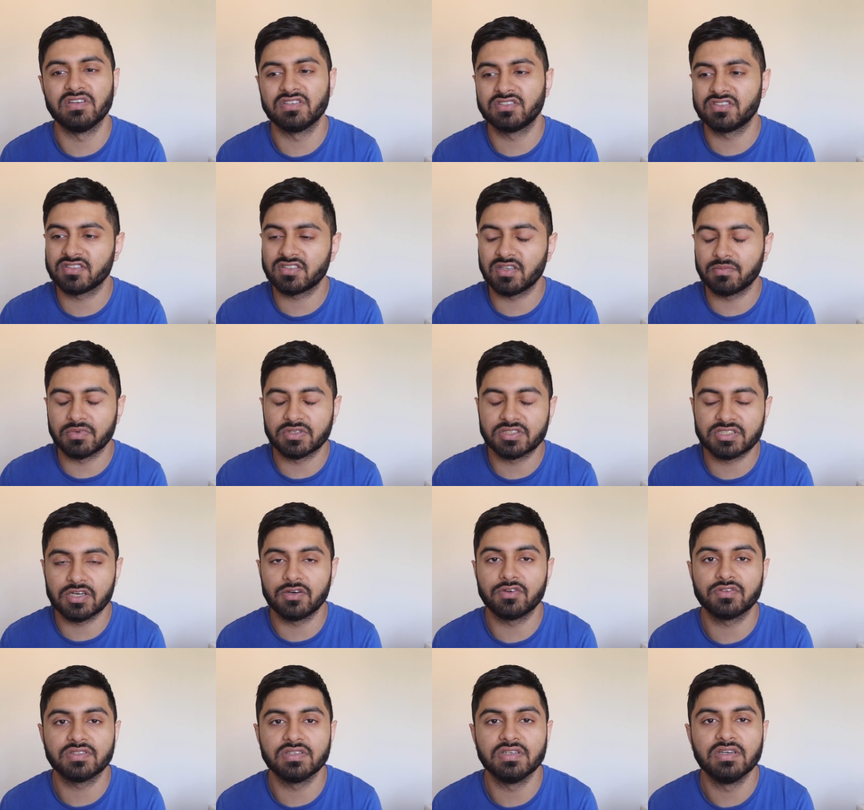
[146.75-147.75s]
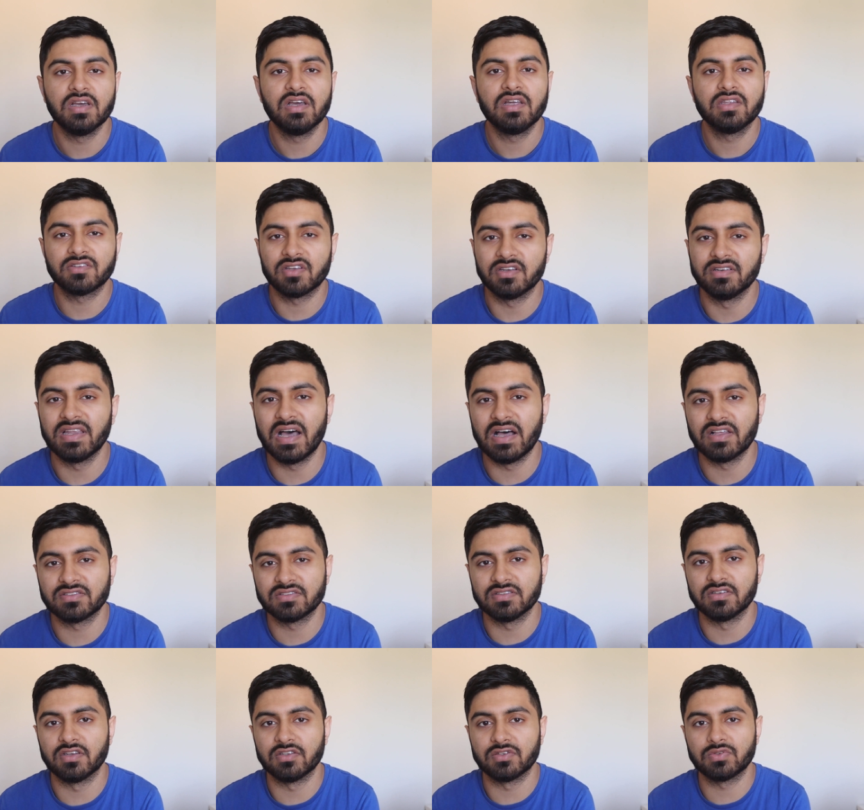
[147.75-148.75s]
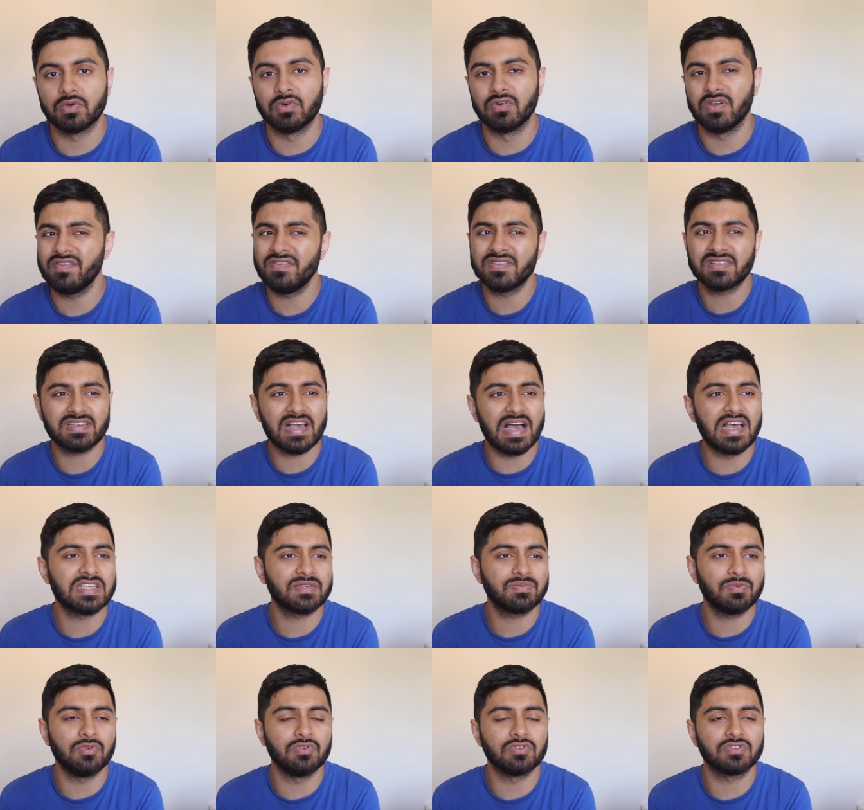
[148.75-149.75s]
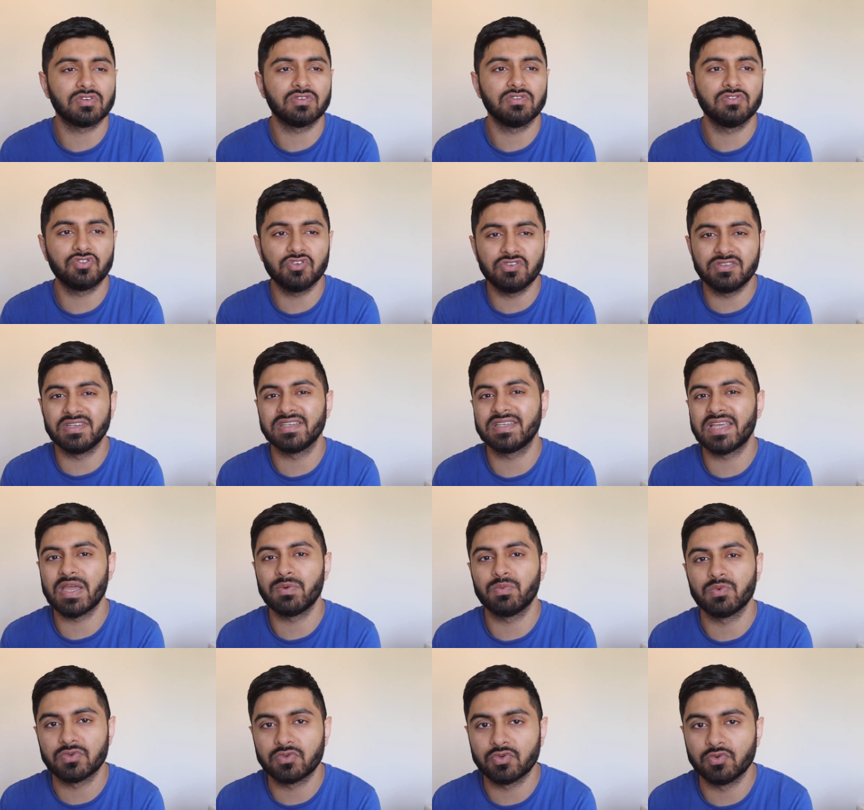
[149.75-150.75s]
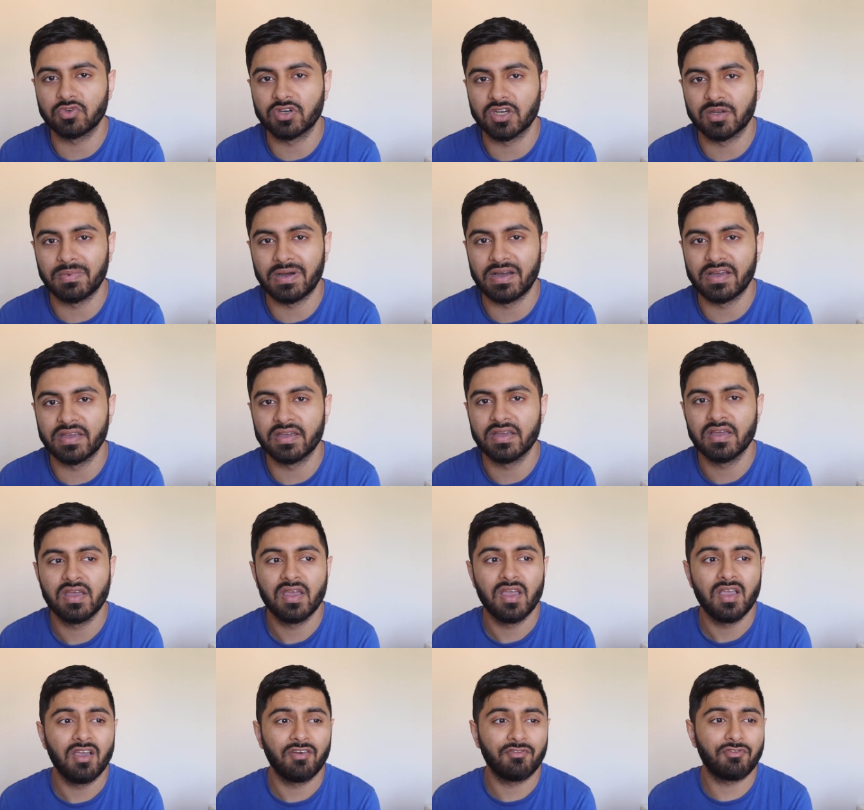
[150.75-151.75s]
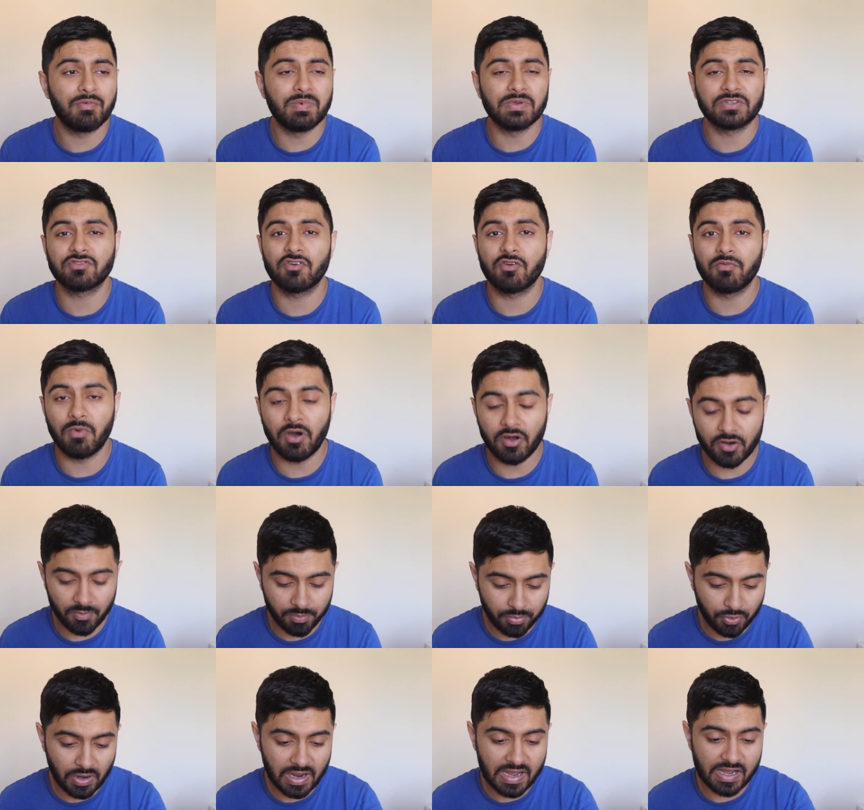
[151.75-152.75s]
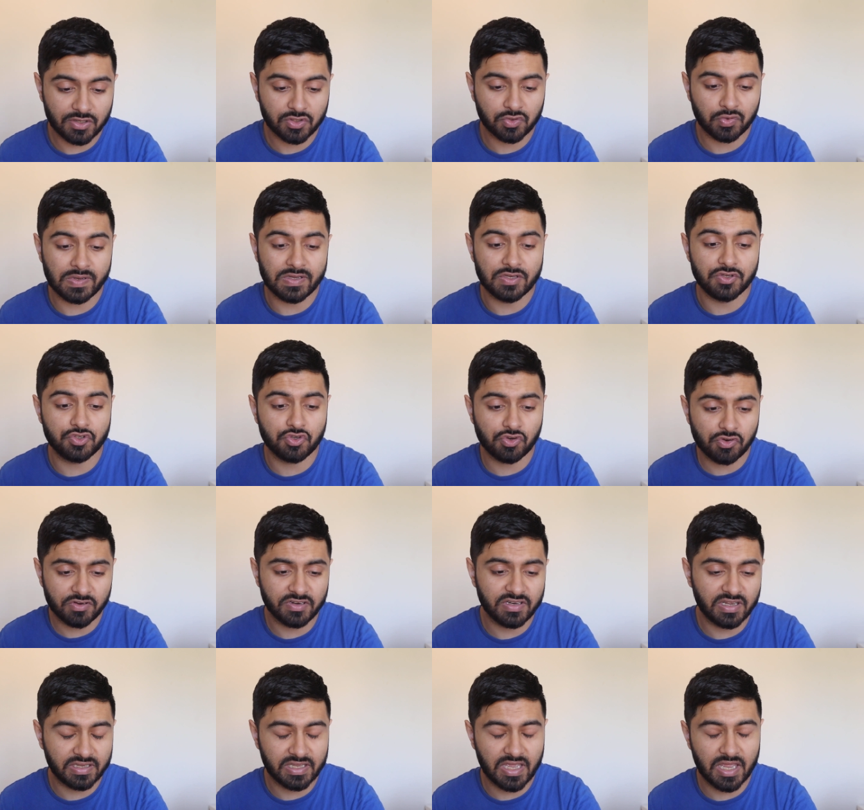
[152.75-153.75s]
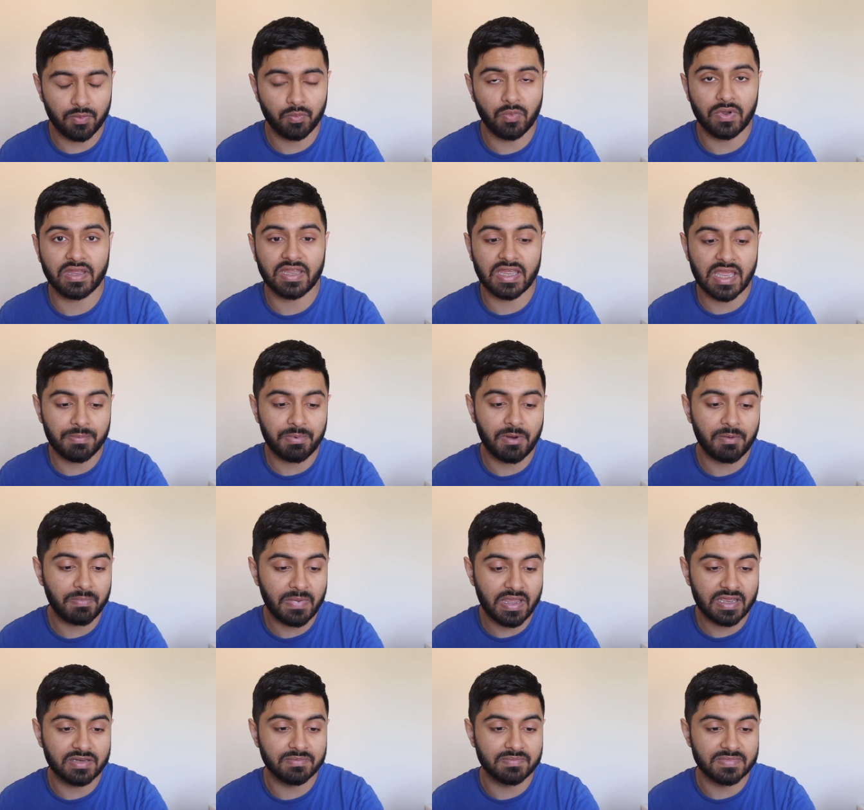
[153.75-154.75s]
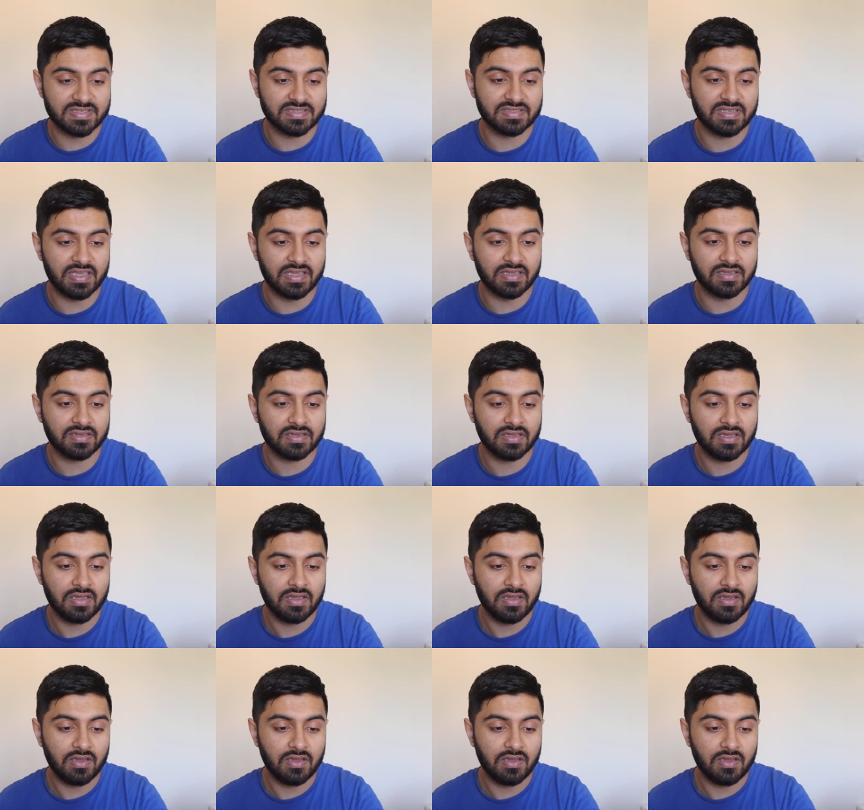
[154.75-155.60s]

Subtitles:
It's just up to Chelsea to announce it as well. Even Sky Sports, during the game, were talking about it. Fabrizio Romano put out a tweet during the game when Kepa made a mistake.